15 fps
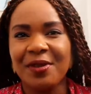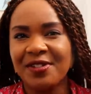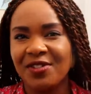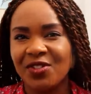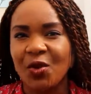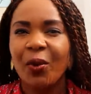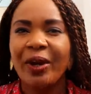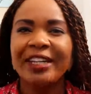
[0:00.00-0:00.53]
This
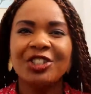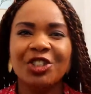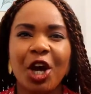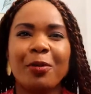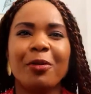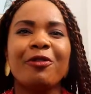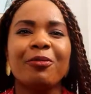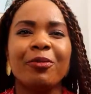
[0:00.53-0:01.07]
is Queen
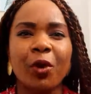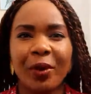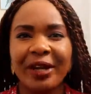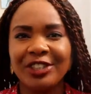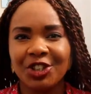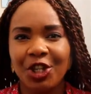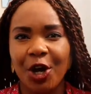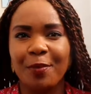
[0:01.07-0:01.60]
Chioma from
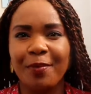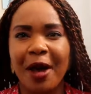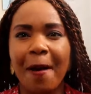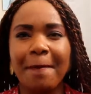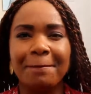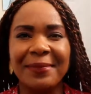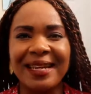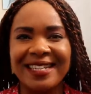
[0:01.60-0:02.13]

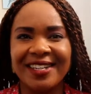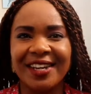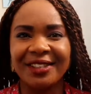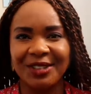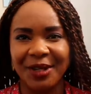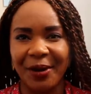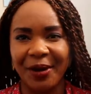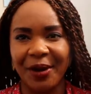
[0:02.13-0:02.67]

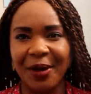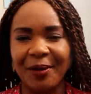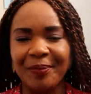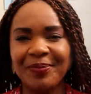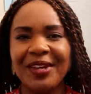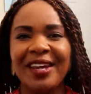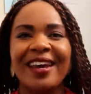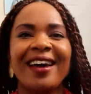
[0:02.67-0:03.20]

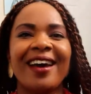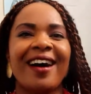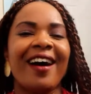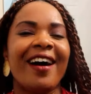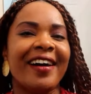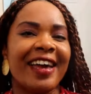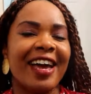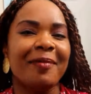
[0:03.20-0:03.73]
QueenChiomaMedia.com.
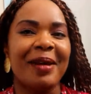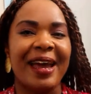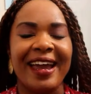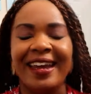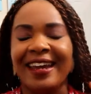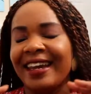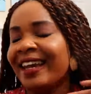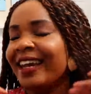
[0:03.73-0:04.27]
I am
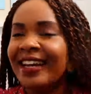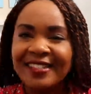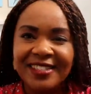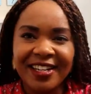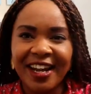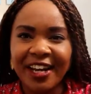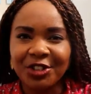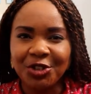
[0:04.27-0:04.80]
a
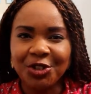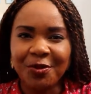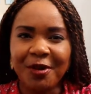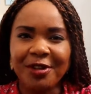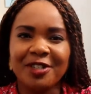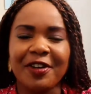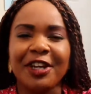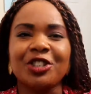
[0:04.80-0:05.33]
international
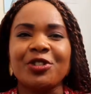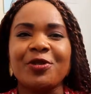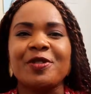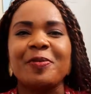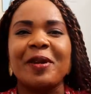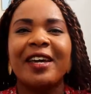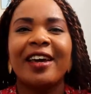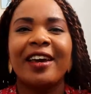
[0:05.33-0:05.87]
motivational
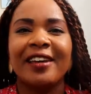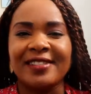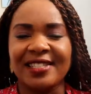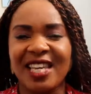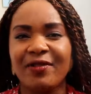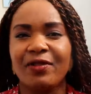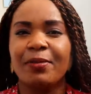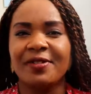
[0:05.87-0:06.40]
speaker, a
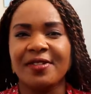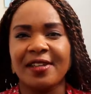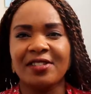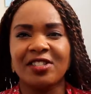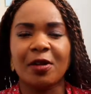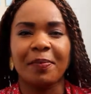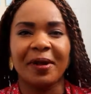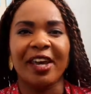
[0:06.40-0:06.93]
TV
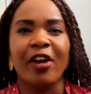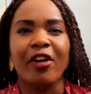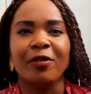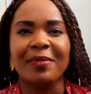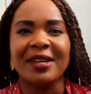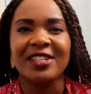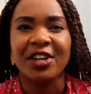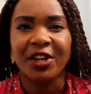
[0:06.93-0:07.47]
presenter, PR
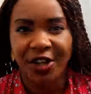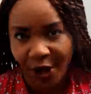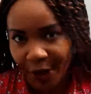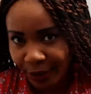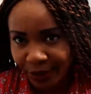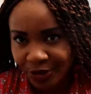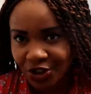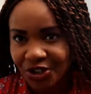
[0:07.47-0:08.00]
and media
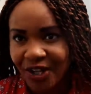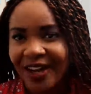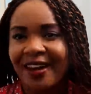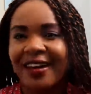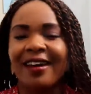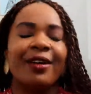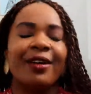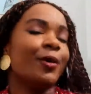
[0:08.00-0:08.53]
coach,
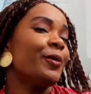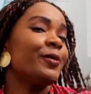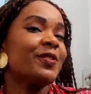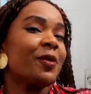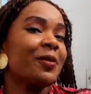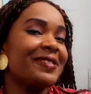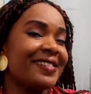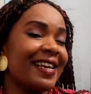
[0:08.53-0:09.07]

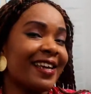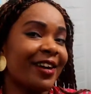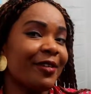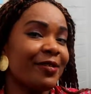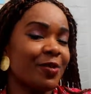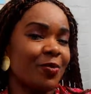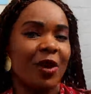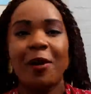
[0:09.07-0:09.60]
also a singer
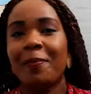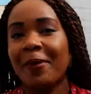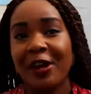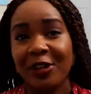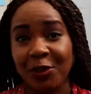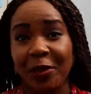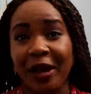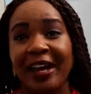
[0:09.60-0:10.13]
as well.
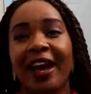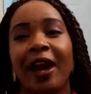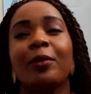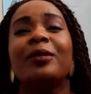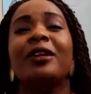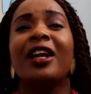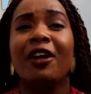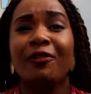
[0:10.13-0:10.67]
By the way, I
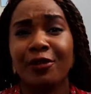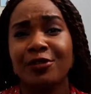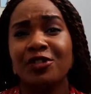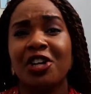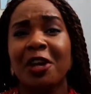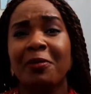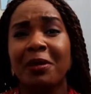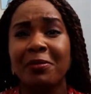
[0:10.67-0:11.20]
would love you to
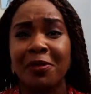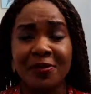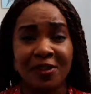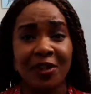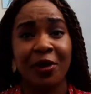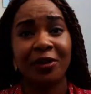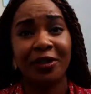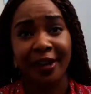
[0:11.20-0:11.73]
check out my
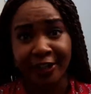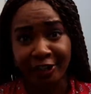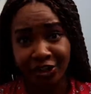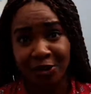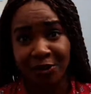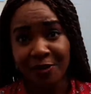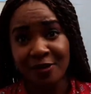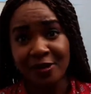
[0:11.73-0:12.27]
music on
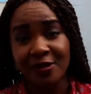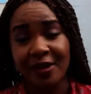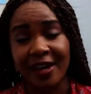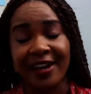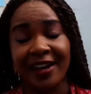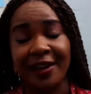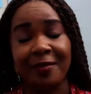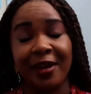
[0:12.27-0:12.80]
iTunes.
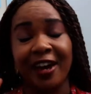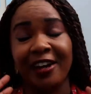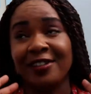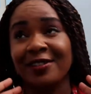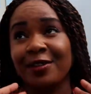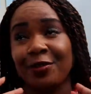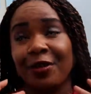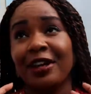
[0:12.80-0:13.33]

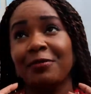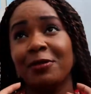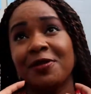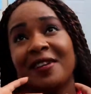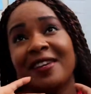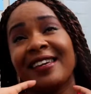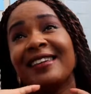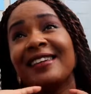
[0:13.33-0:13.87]
I created
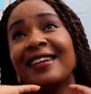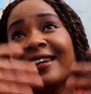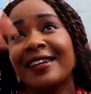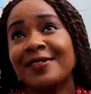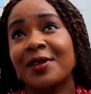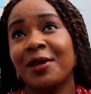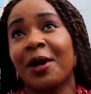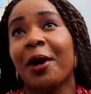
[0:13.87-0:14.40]
music
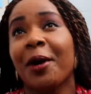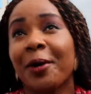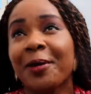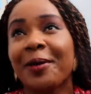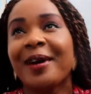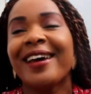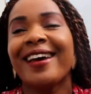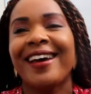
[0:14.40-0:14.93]
years
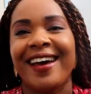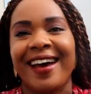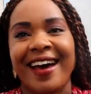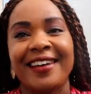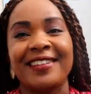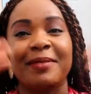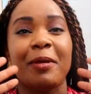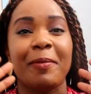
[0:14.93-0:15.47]
ago
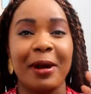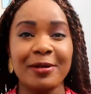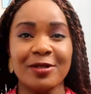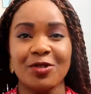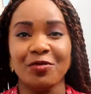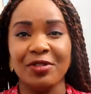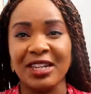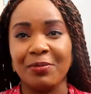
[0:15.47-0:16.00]
and I'm about
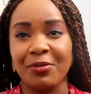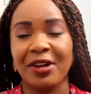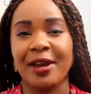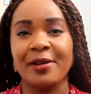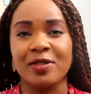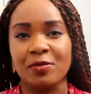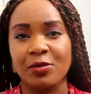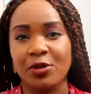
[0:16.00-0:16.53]
to really bring
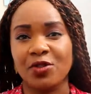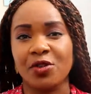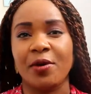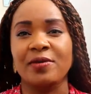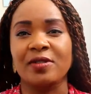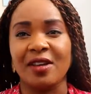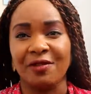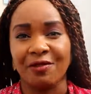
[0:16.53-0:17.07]
out some new
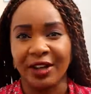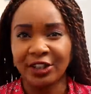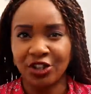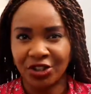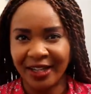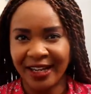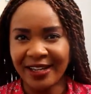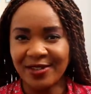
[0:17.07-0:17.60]
songs
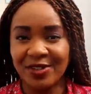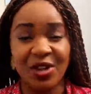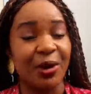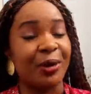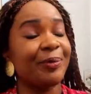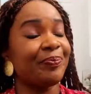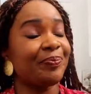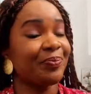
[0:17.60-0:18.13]
eventually,
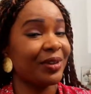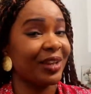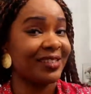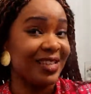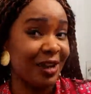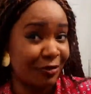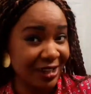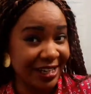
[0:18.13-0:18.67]
so
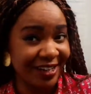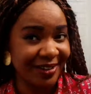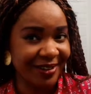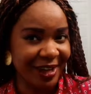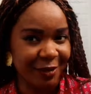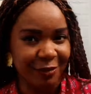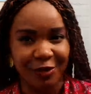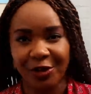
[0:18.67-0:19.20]
definitely
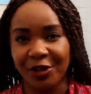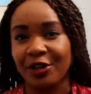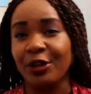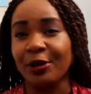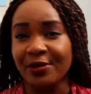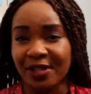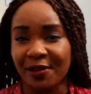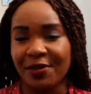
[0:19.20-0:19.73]
look out for the
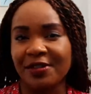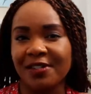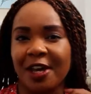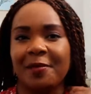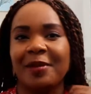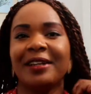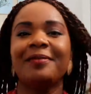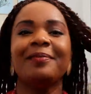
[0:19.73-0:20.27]
new stuff that's
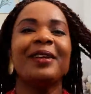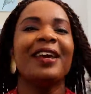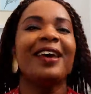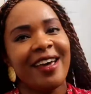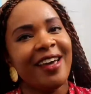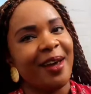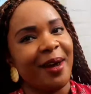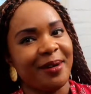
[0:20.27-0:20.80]
coming.
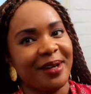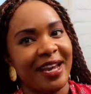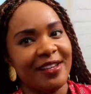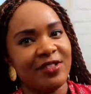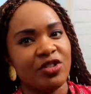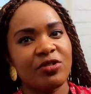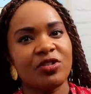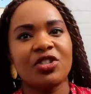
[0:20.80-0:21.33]

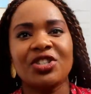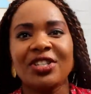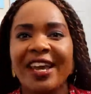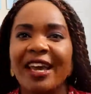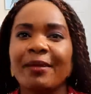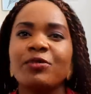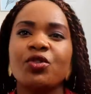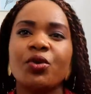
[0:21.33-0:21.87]
Okay, so
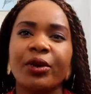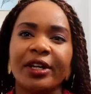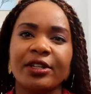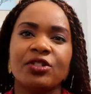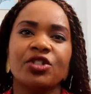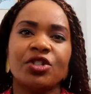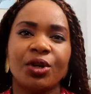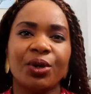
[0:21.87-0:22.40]
today I'm
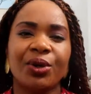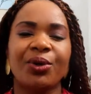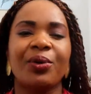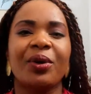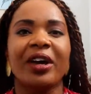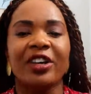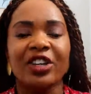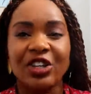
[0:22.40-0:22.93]
talking
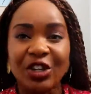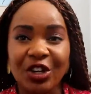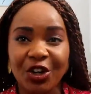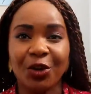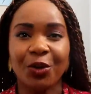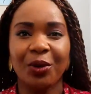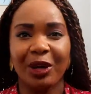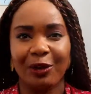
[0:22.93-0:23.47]
to
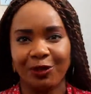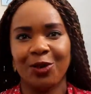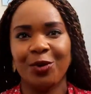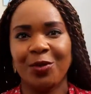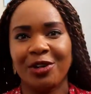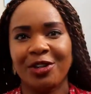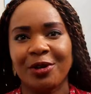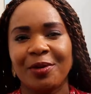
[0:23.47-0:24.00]
you if
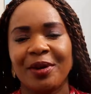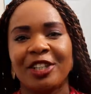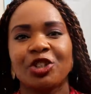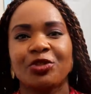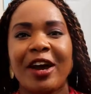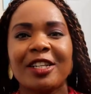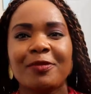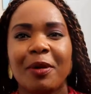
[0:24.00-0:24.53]
you want to
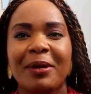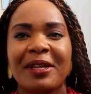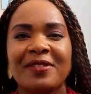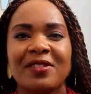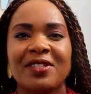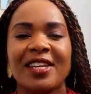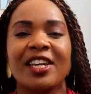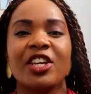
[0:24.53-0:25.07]
attract
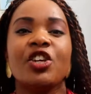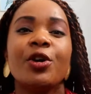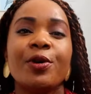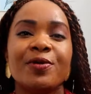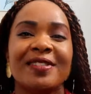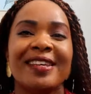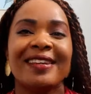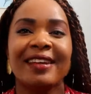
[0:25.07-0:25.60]
publicity
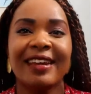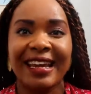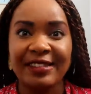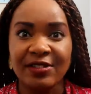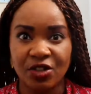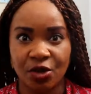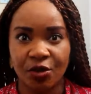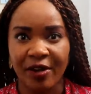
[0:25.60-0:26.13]
using
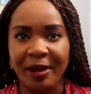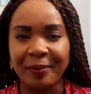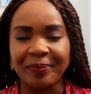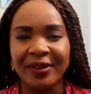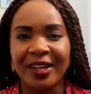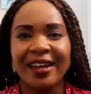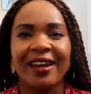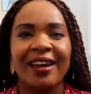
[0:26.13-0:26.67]
Instagram.
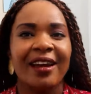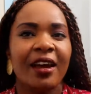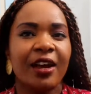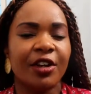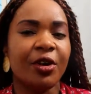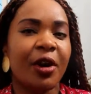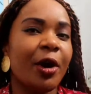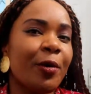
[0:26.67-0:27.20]

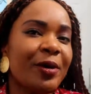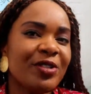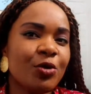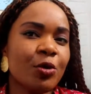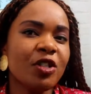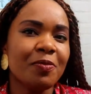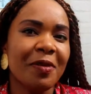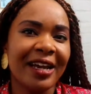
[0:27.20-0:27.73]
You know, I always
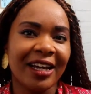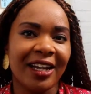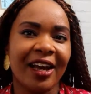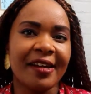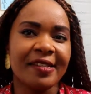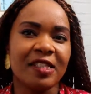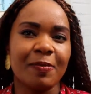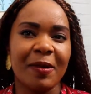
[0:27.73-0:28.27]
talk to my
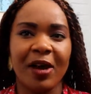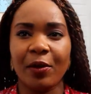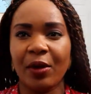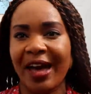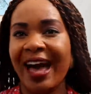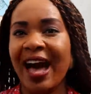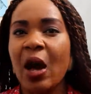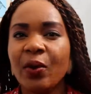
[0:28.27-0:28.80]
clients
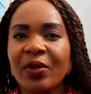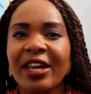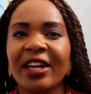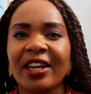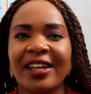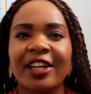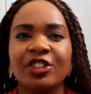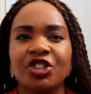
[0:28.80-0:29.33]
about how they
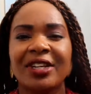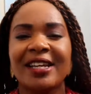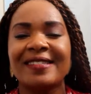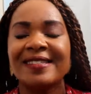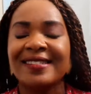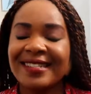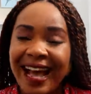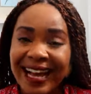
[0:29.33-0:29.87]
can actually
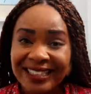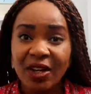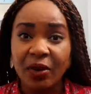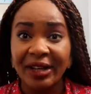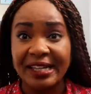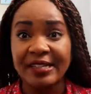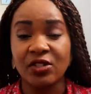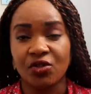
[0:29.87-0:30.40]
stand
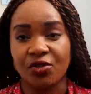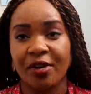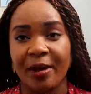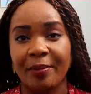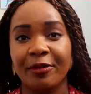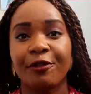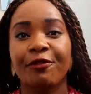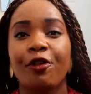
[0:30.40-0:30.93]
out on
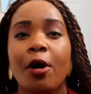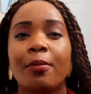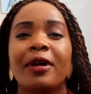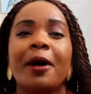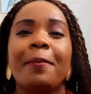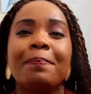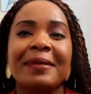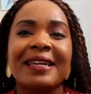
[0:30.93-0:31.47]
Instagram from
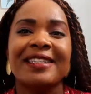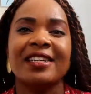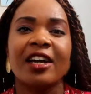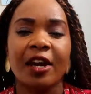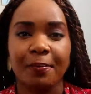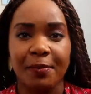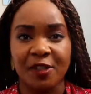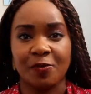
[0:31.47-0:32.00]
a
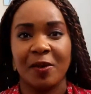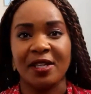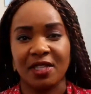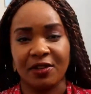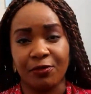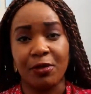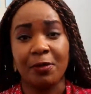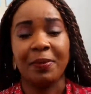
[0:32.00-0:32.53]
media
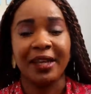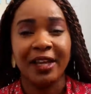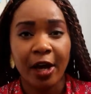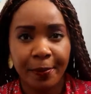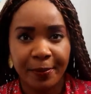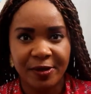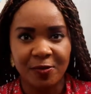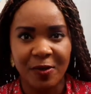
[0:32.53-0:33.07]
perspective, from a
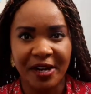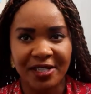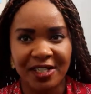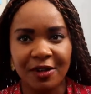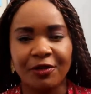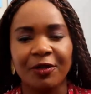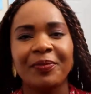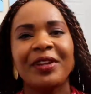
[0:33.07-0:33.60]
PR
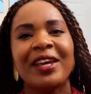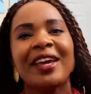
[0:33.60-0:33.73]
perspective.